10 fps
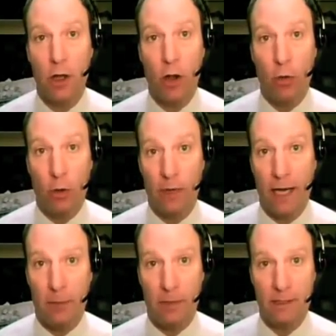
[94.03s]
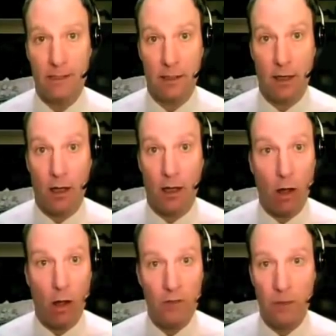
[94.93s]
what would happen is that
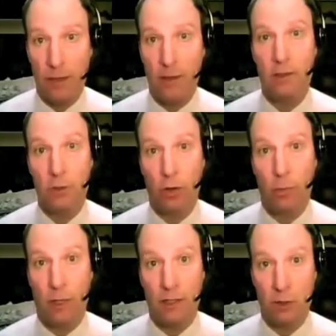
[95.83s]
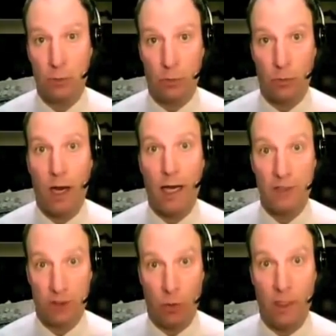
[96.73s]
all of America's oil prices would rise
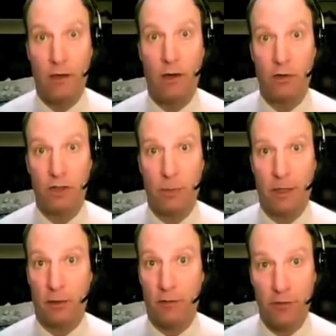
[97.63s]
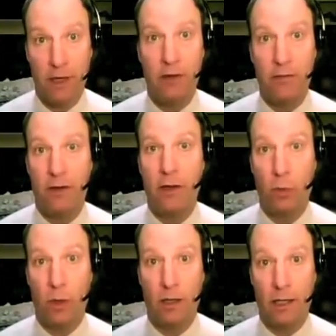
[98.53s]
$20 a barrel very, very
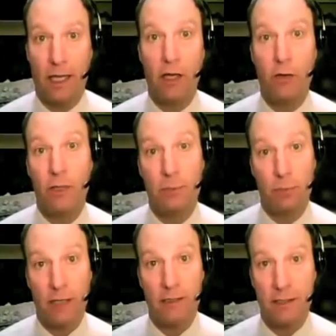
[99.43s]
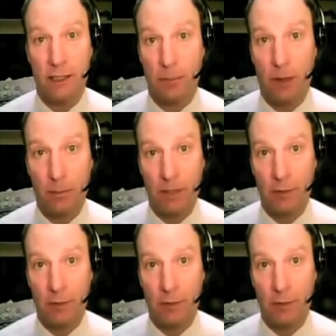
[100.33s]
quickly and increase prices at the pump even